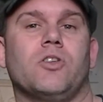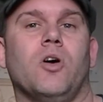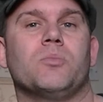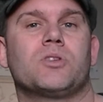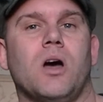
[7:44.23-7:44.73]

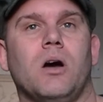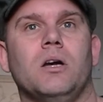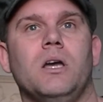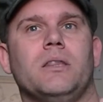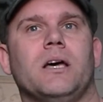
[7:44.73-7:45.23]
thumb. So
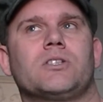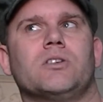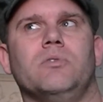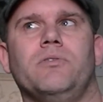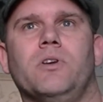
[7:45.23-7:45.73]
that's
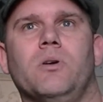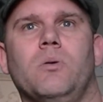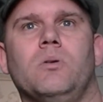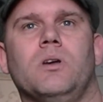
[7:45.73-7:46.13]
a review.